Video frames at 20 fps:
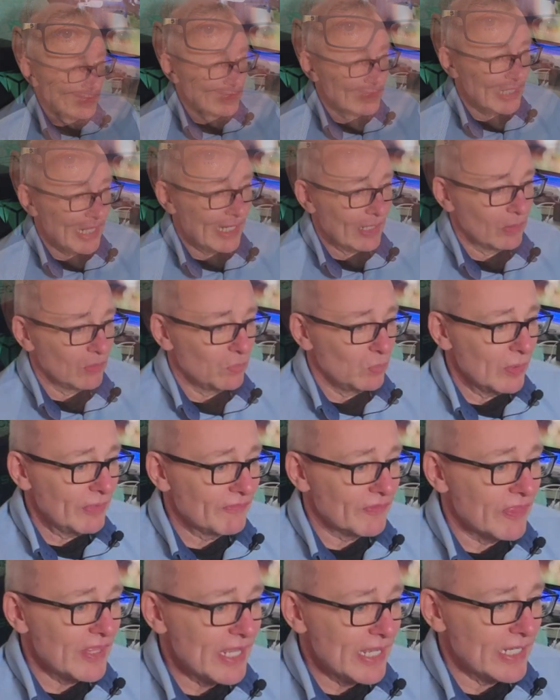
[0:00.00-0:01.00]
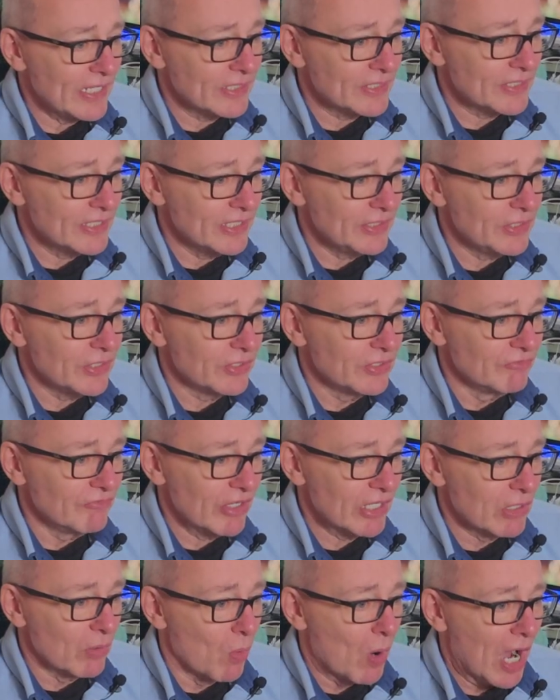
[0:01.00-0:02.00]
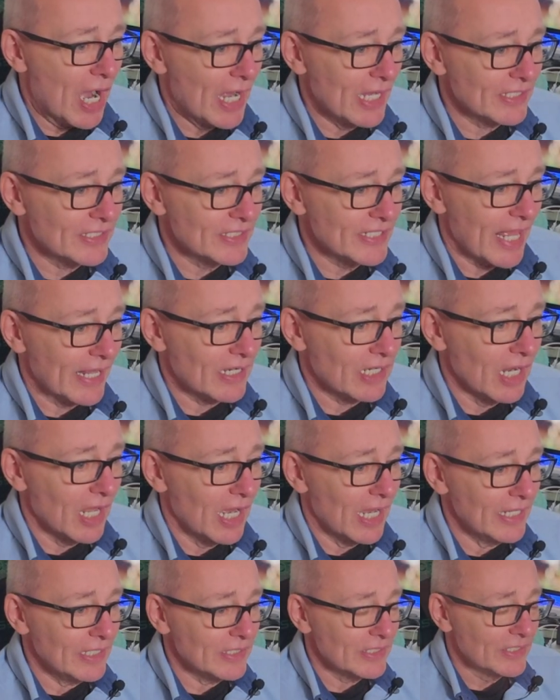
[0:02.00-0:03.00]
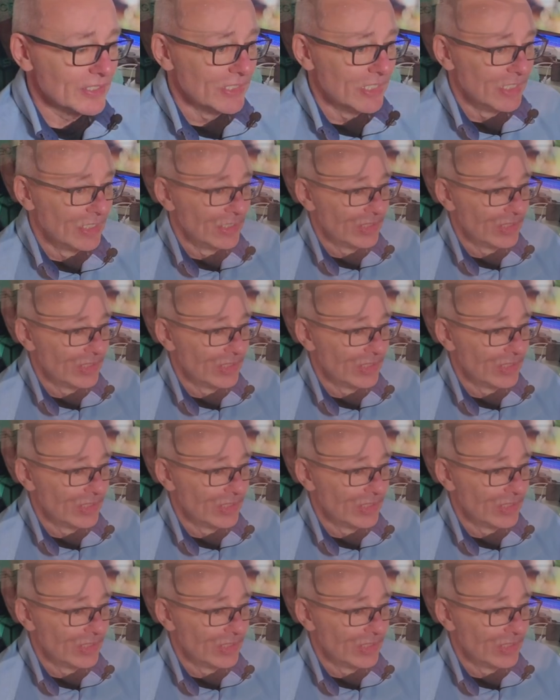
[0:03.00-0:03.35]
Now, with this, it doesn't require satellites